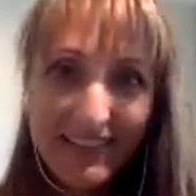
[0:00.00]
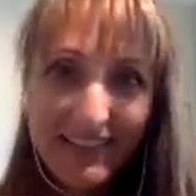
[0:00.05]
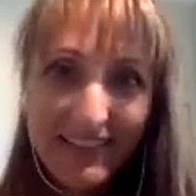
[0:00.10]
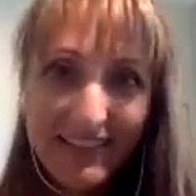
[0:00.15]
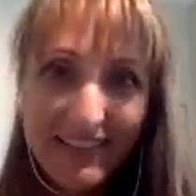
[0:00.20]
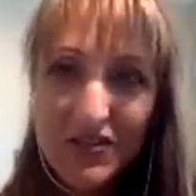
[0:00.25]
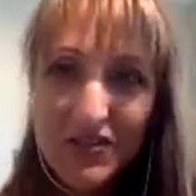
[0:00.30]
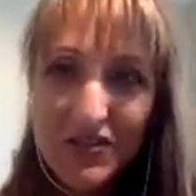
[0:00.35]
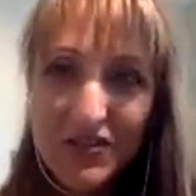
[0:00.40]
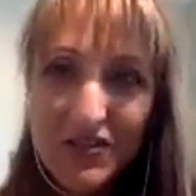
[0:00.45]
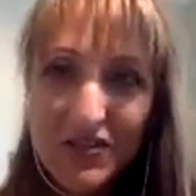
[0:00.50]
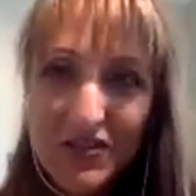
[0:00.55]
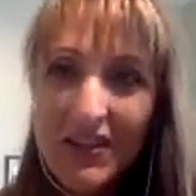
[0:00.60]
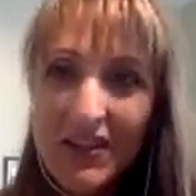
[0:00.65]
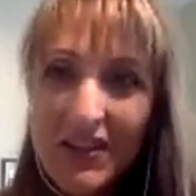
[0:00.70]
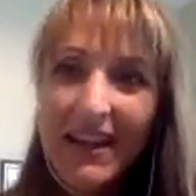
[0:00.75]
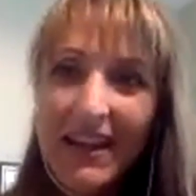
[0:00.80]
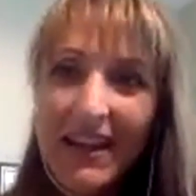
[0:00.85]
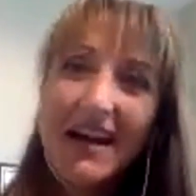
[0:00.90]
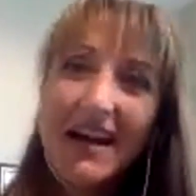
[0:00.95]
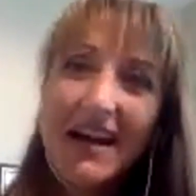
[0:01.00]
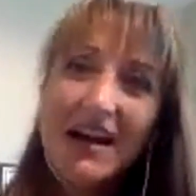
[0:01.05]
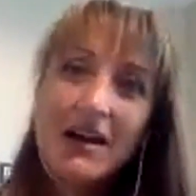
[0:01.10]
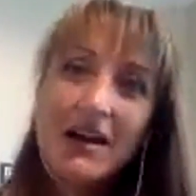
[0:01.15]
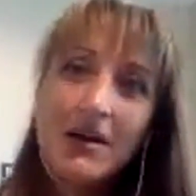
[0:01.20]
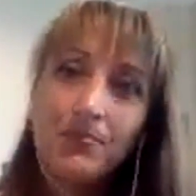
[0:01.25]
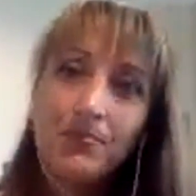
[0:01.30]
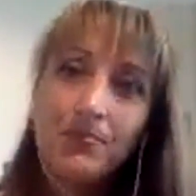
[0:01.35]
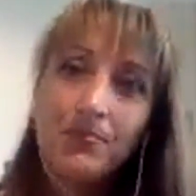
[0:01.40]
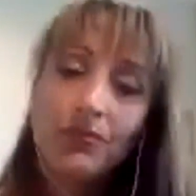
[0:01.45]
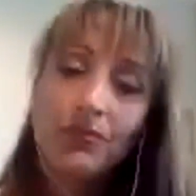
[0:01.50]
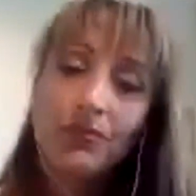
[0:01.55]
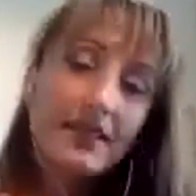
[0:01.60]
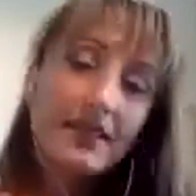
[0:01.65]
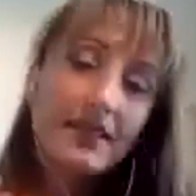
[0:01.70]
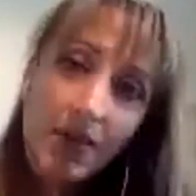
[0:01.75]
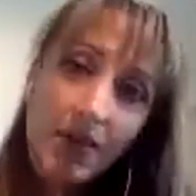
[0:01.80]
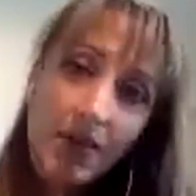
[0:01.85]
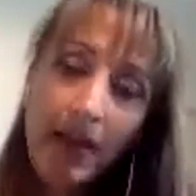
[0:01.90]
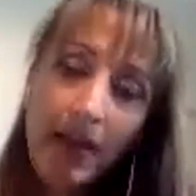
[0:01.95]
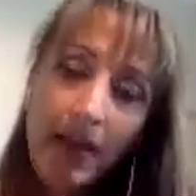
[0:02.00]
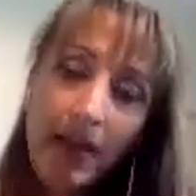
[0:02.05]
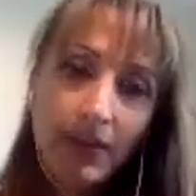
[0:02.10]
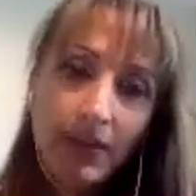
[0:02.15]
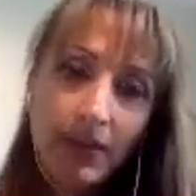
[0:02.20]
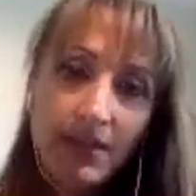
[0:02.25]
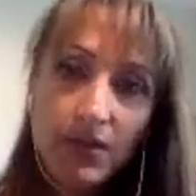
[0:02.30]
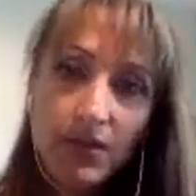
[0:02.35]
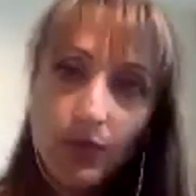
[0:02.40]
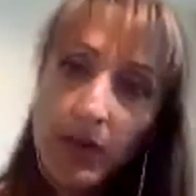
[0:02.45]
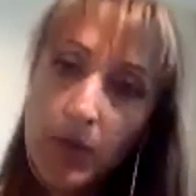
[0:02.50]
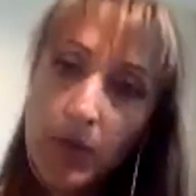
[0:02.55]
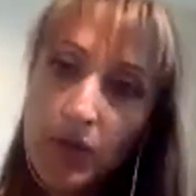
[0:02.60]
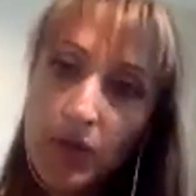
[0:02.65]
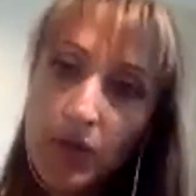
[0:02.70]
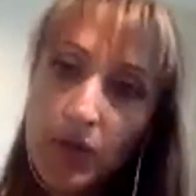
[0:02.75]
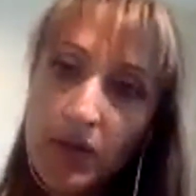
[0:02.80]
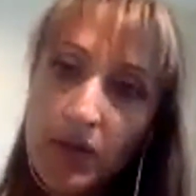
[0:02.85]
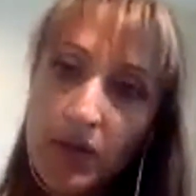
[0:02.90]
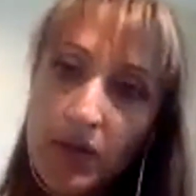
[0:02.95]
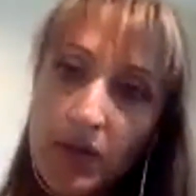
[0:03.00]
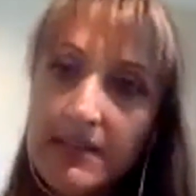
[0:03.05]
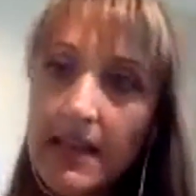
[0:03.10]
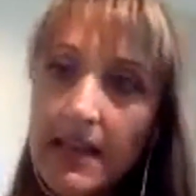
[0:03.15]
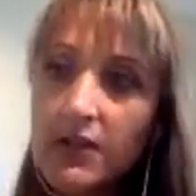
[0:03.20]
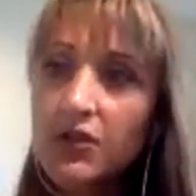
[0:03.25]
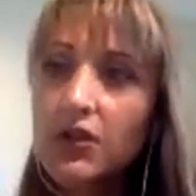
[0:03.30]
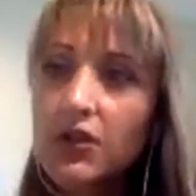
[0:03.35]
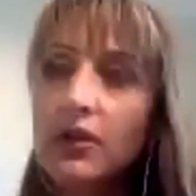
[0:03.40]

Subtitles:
attend a mindfulness group at a community center.